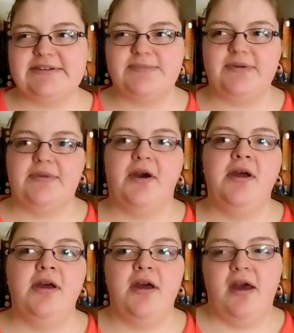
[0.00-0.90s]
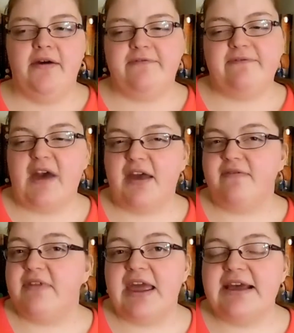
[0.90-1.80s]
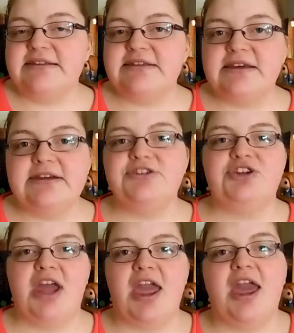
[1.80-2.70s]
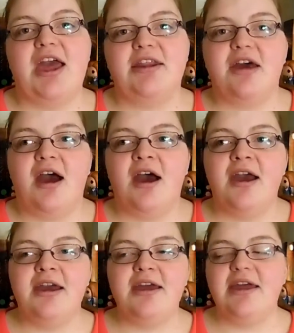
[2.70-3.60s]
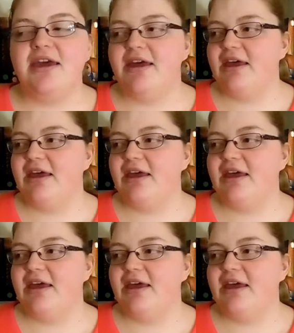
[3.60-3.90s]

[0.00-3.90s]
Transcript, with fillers: It's been about five days-ish and I